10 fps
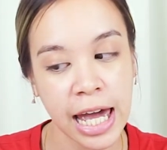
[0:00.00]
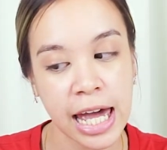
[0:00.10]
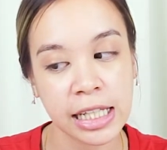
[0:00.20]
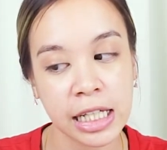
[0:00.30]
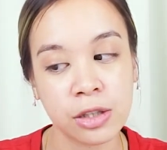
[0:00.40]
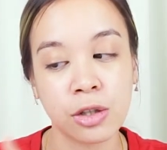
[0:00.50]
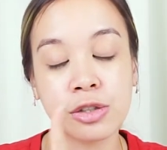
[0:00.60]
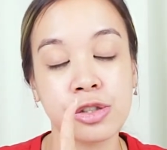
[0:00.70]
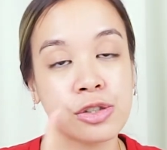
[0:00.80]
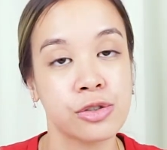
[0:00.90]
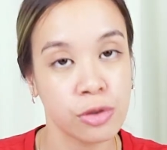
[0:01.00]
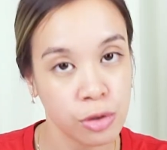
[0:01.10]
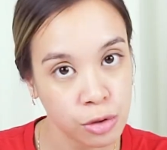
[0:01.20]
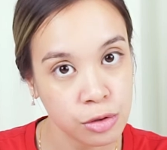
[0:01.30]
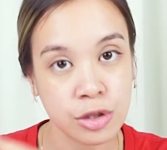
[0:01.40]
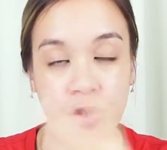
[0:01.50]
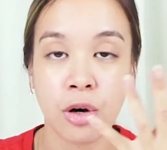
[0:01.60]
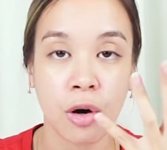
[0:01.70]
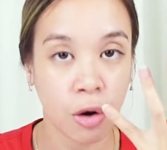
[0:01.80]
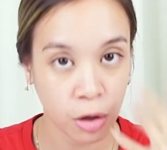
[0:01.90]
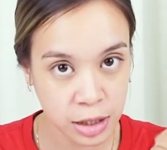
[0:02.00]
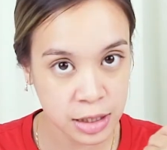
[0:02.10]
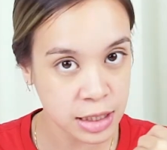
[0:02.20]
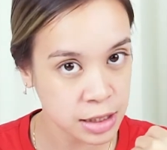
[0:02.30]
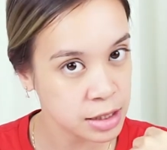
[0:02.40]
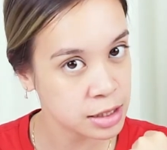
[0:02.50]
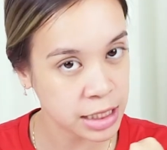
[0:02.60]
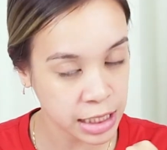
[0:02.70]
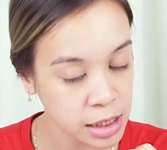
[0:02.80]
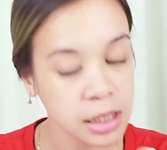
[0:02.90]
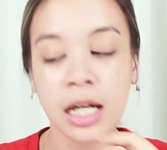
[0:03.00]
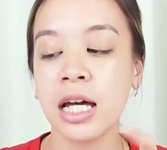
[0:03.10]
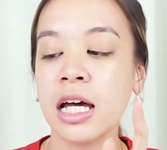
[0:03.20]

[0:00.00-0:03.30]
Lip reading: and it controls your oils in your skin,